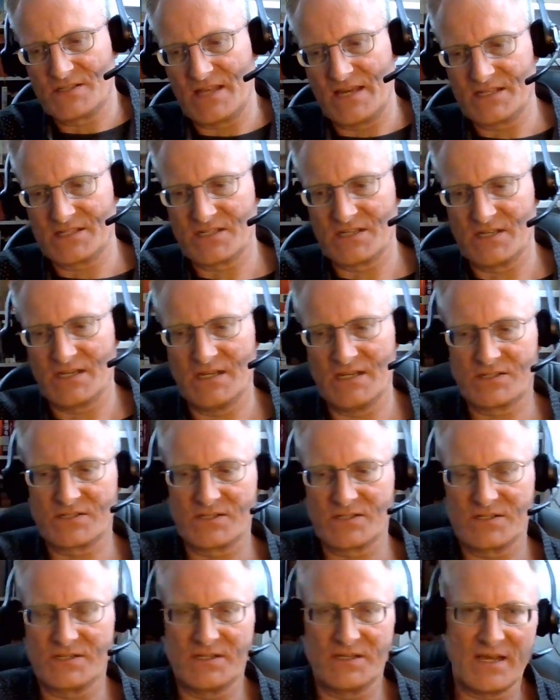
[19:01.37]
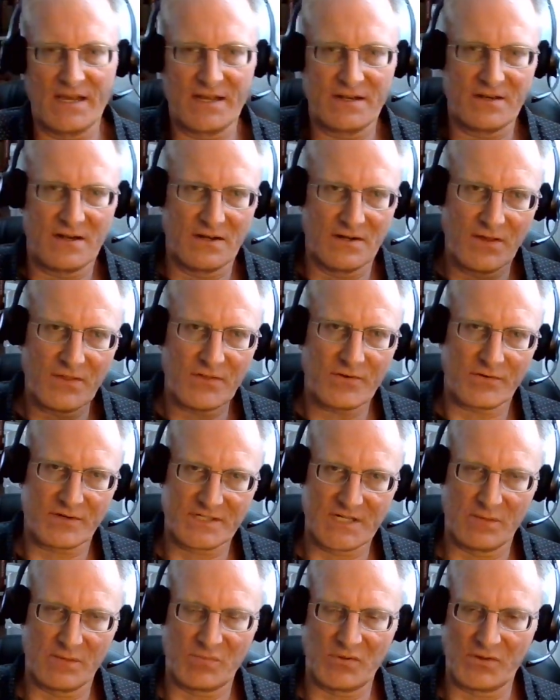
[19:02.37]
that it's yet another
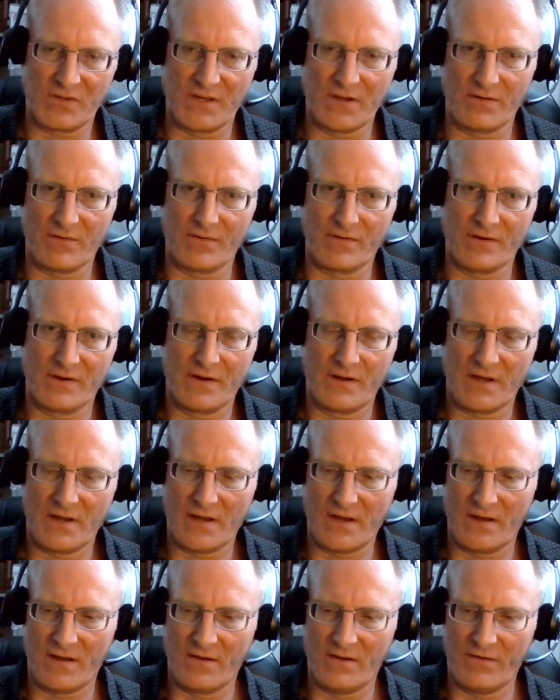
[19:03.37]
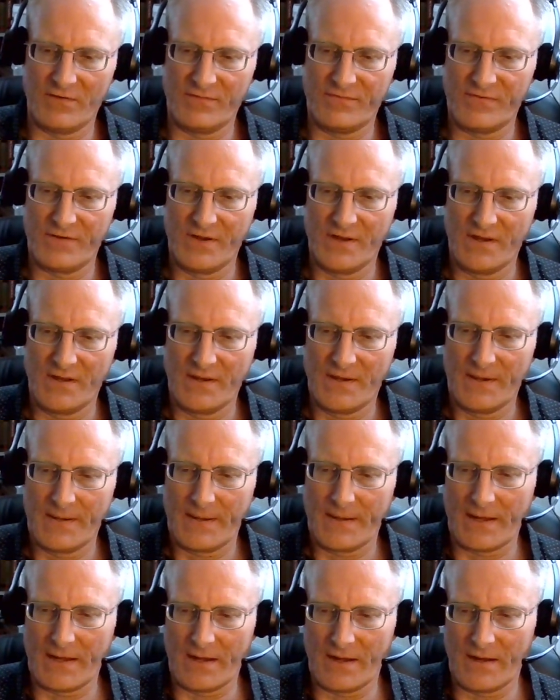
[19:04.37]
example here of
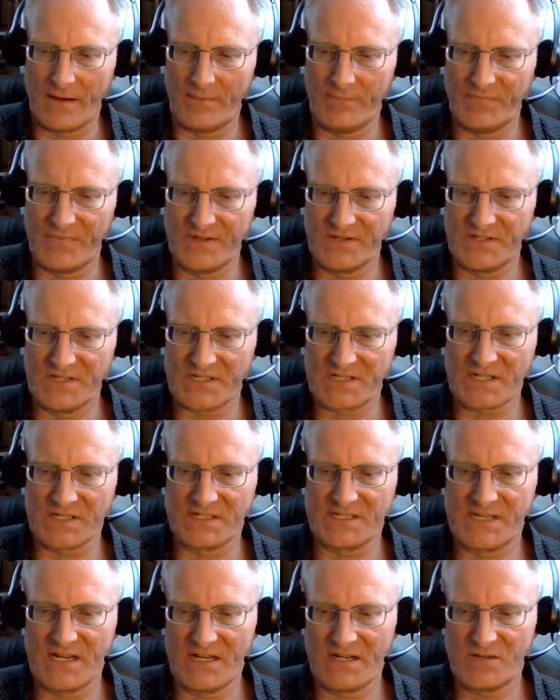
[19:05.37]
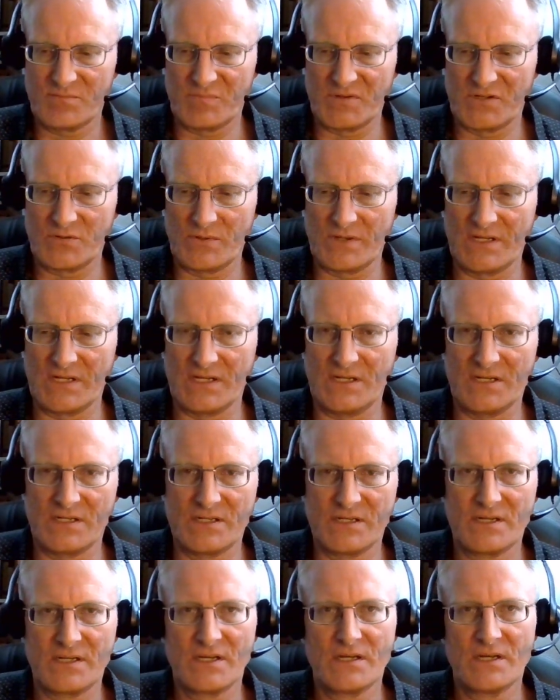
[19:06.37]
the discontent between